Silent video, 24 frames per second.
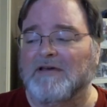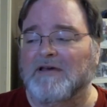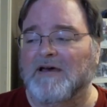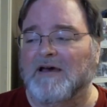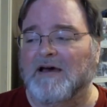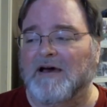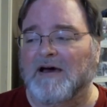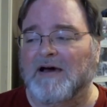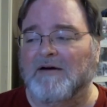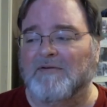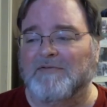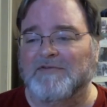
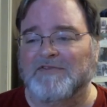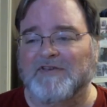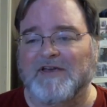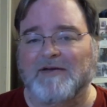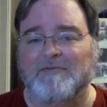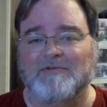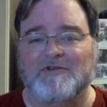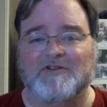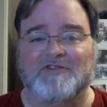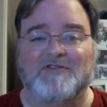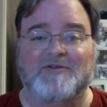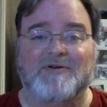was
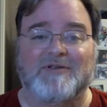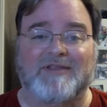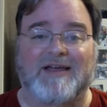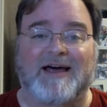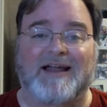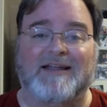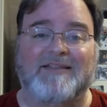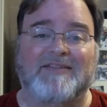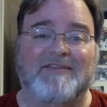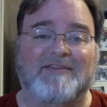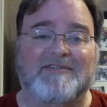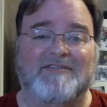able to do a
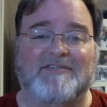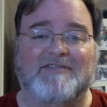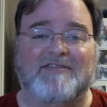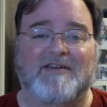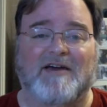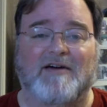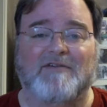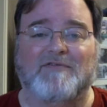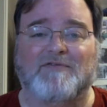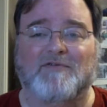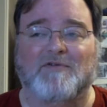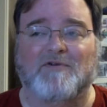lot of this
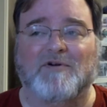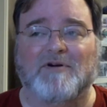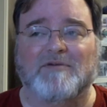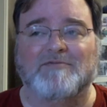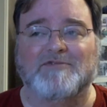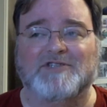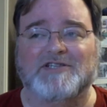stuff for him.